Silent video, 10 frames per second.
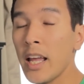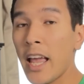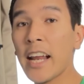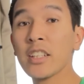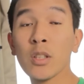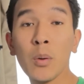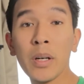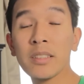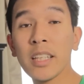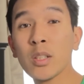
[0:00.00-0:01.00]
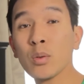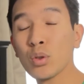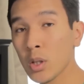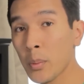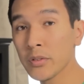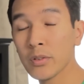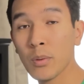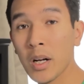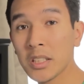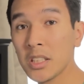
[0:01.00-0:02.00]
And as always, thank you so much for
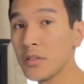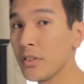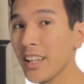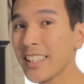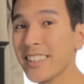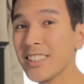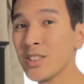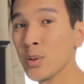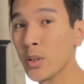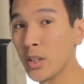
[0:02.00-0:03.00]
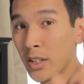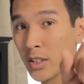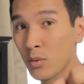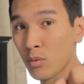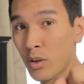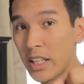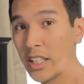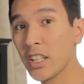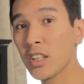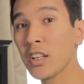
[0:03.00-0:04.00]
watching. If you like this, you can click right
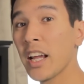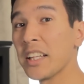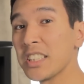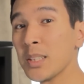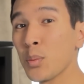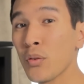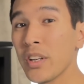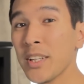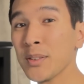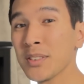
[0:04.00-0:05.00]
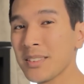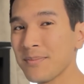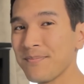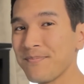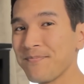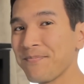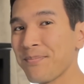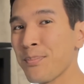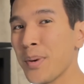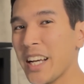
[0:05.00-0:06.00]
here and see more videos.
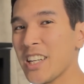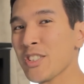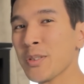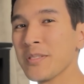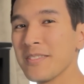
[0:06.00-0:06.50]
Bye, Andrew.